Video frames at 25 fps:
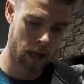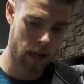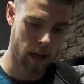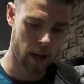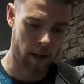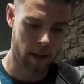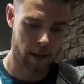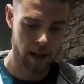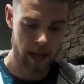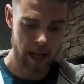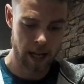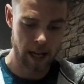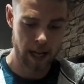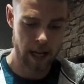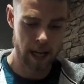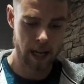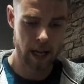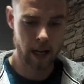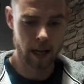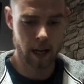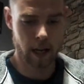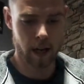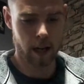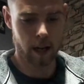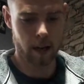the
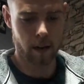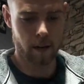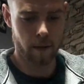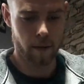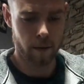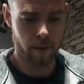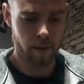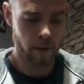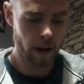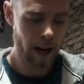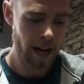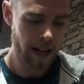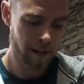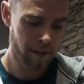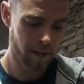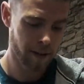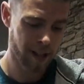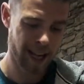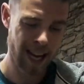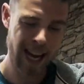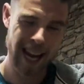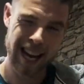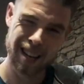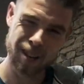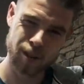
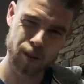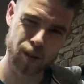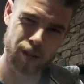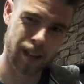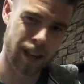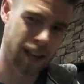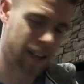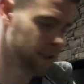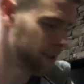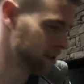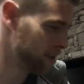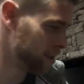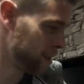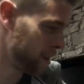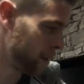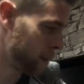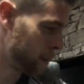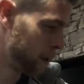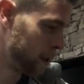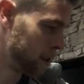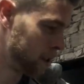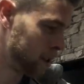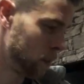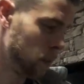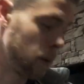510 on this
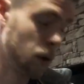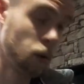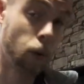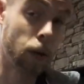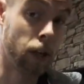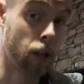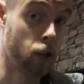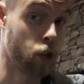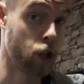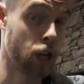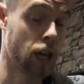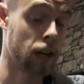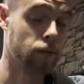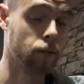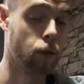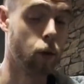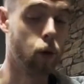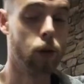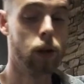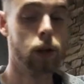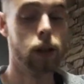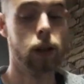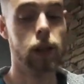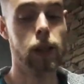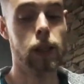appears to be quite shallow,
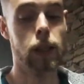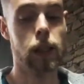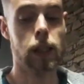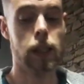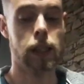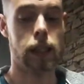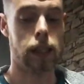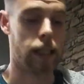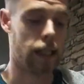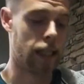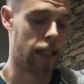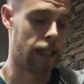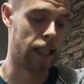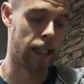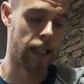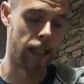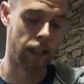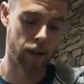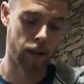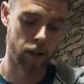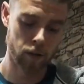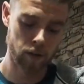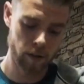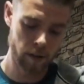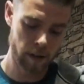
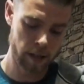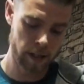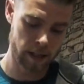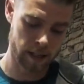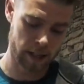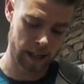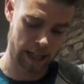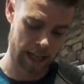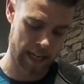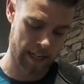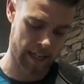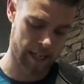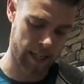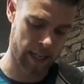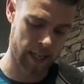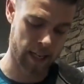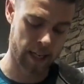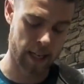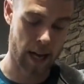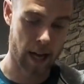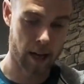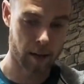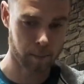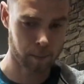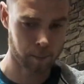and the only reason that I say
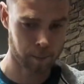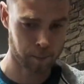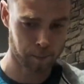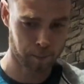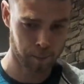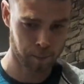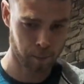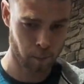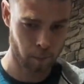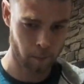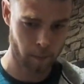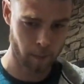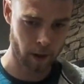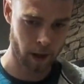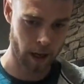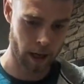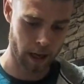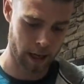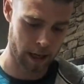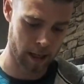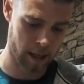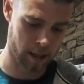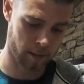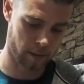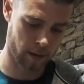that
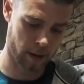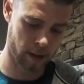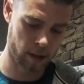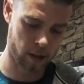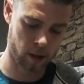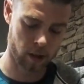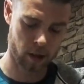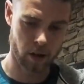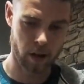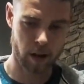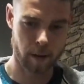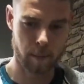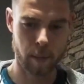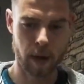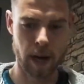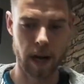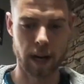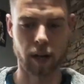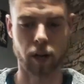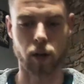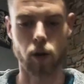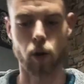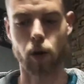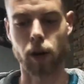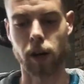is if I just grab my
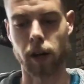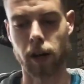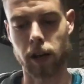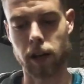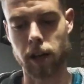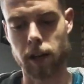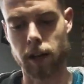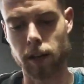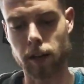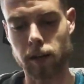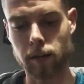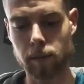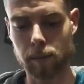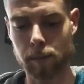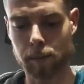Iconic here.